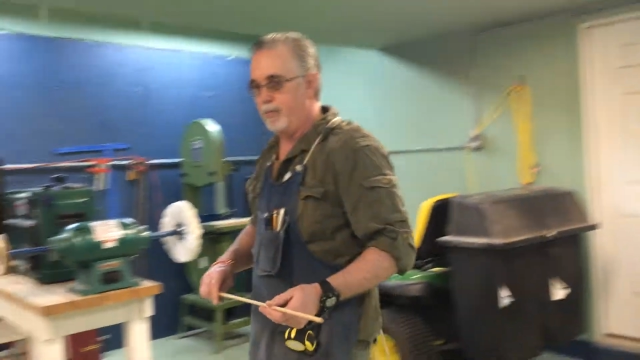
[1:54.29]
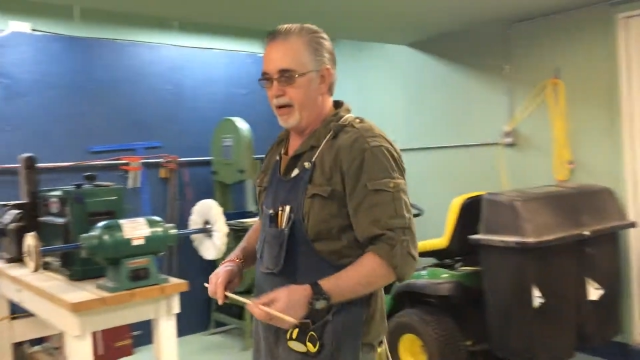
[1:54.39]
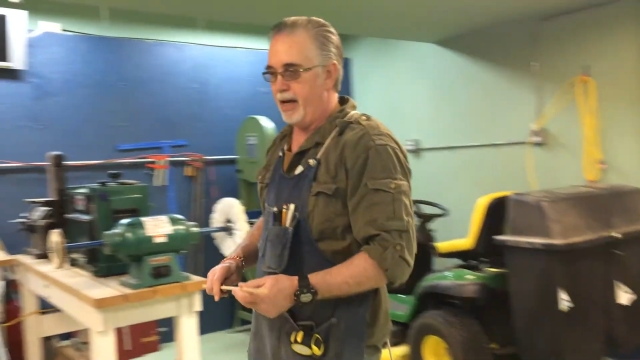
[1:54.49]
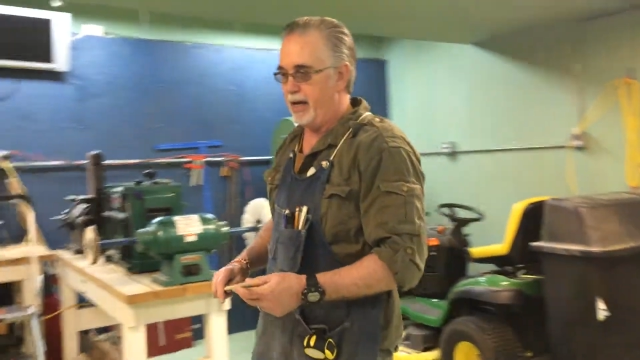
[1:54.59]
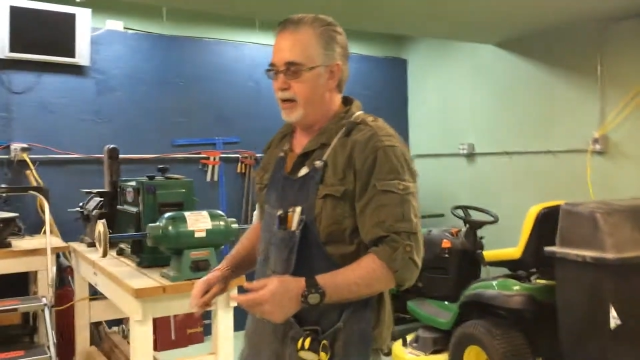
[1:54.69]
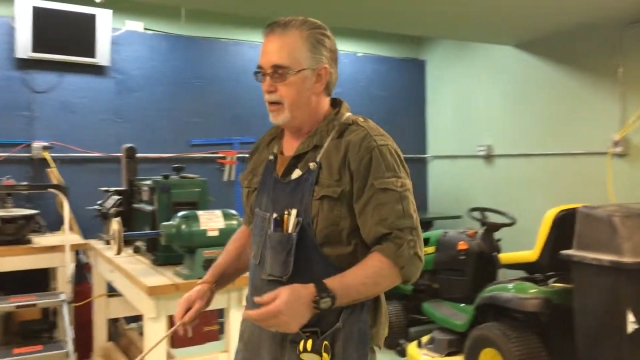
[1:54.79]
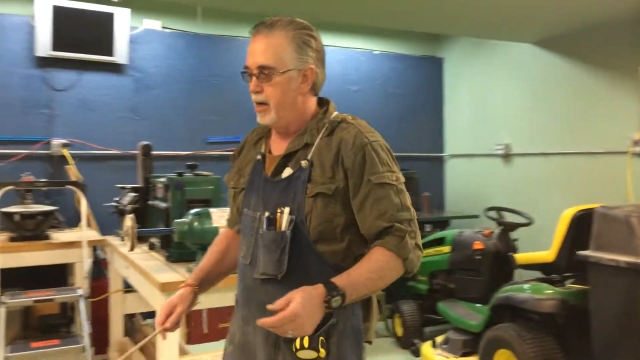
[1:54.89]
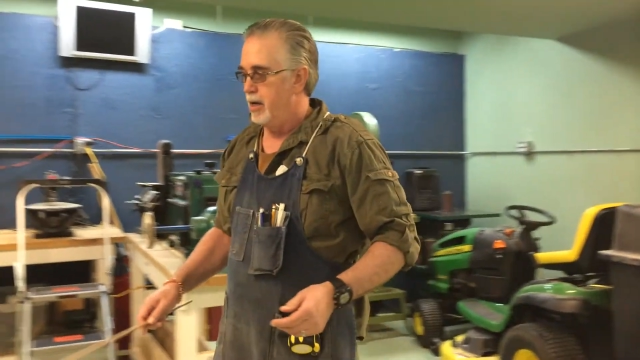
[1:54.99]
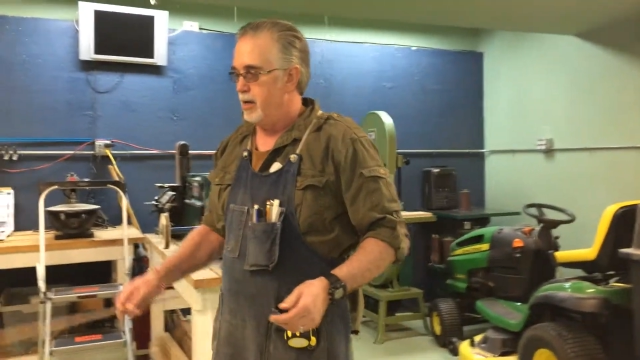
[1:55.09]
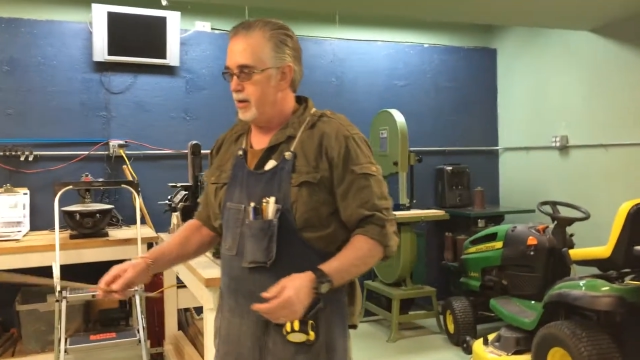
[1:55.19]
be
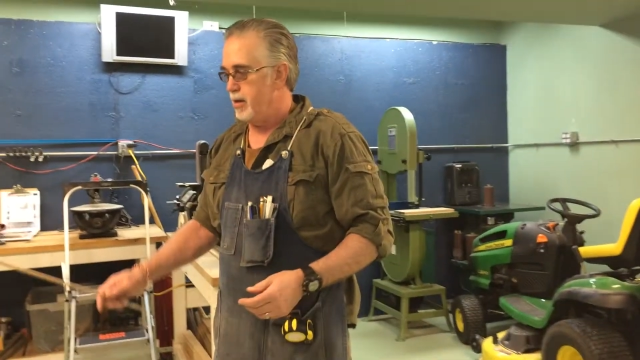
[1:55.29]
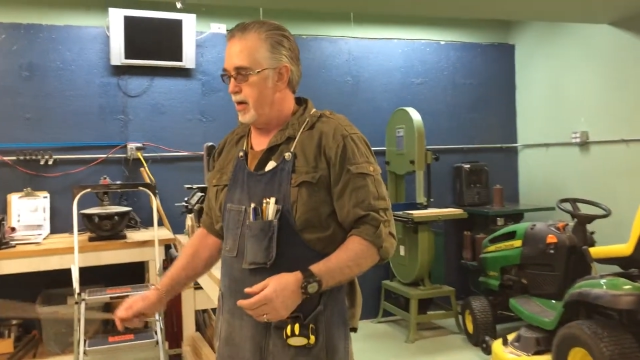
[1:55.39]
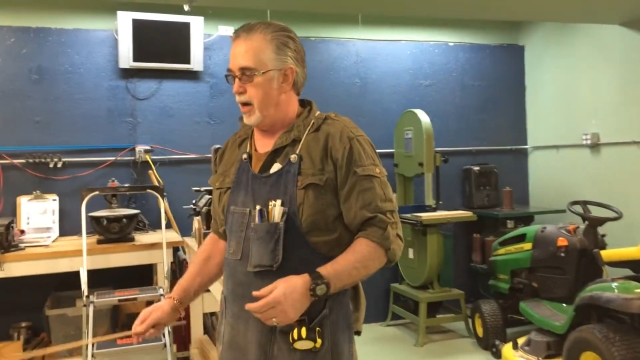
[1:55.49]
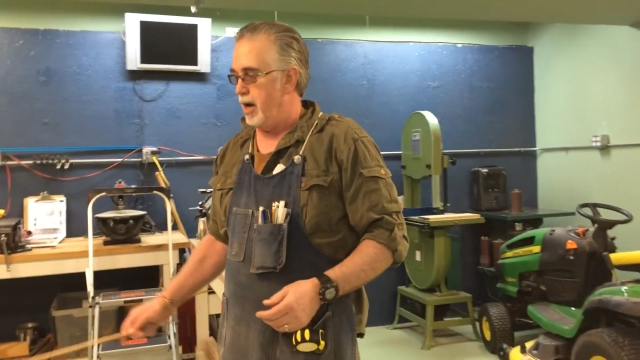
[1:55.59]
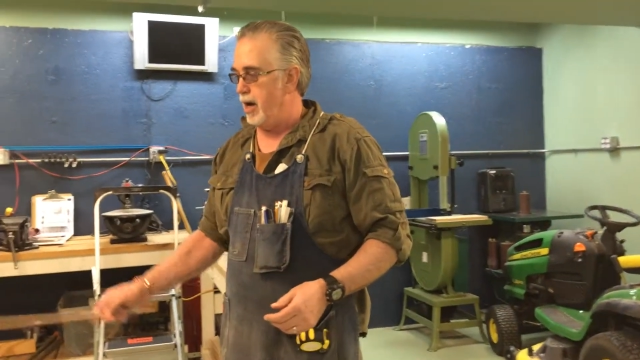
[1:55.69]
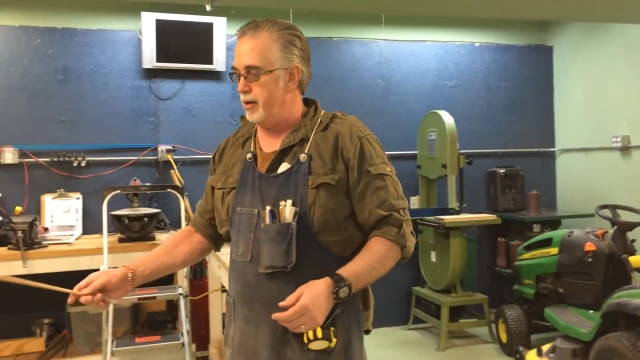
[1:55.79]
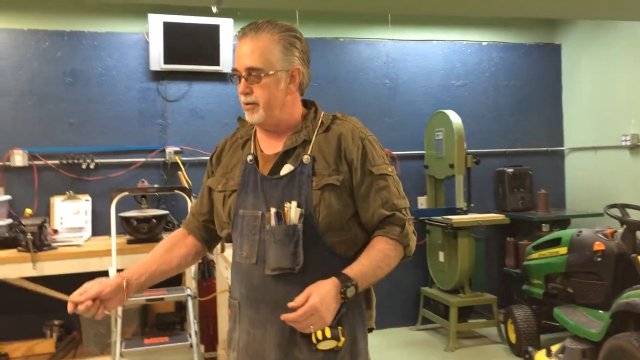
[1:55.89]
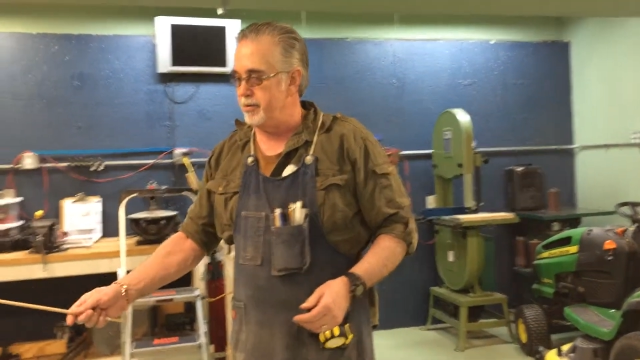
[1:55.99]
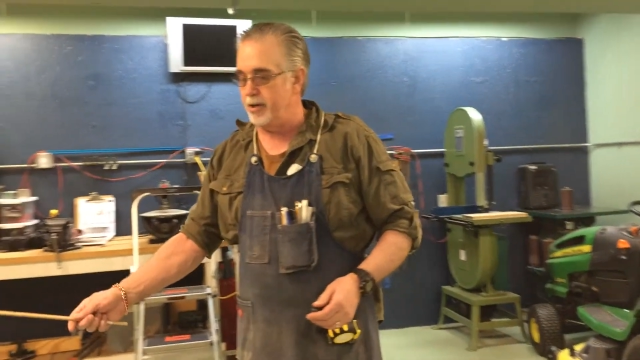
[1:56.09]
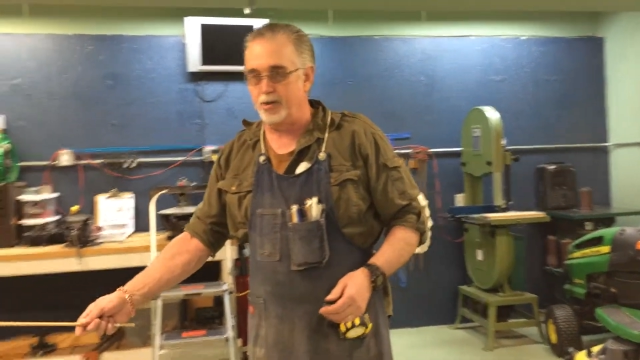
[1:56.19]

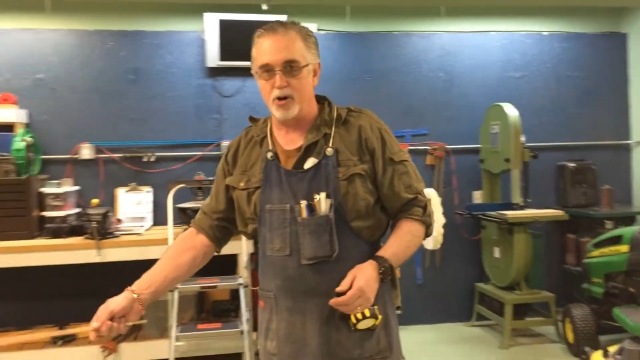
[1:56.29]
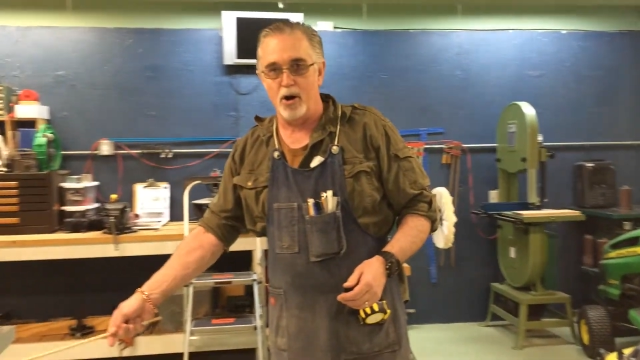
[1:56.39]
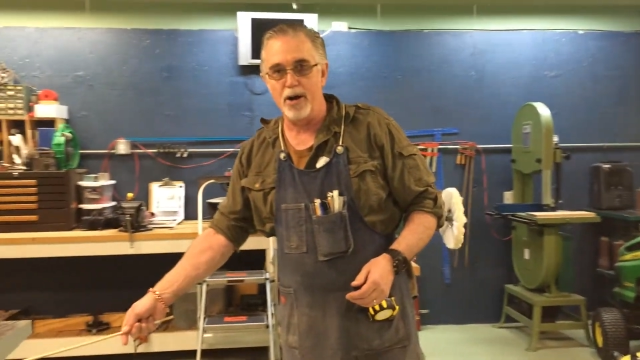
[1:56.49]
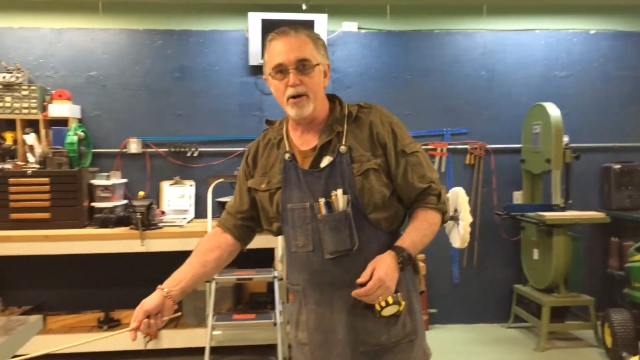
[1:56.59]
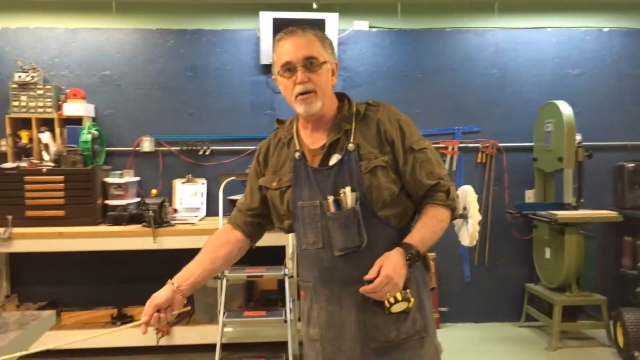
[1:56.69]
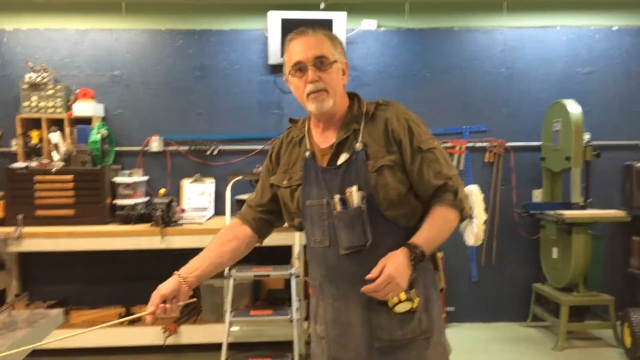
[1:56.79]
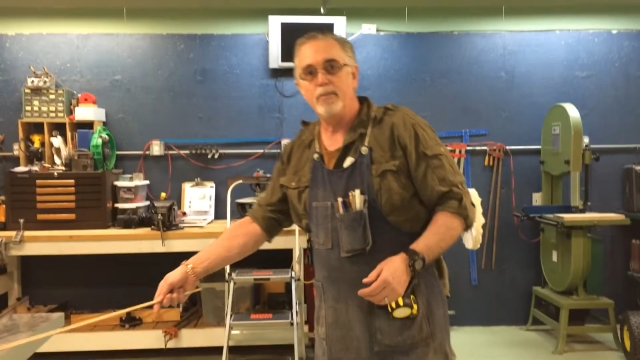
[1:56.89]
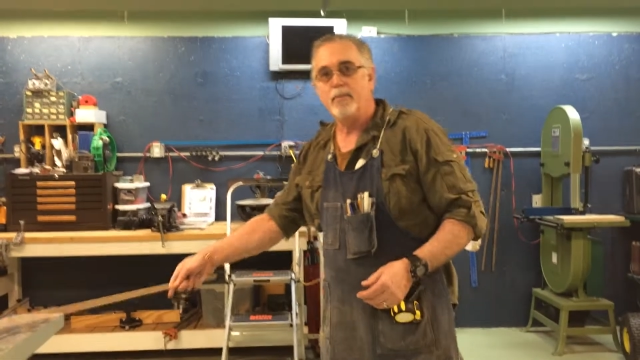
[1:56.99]
the joiner,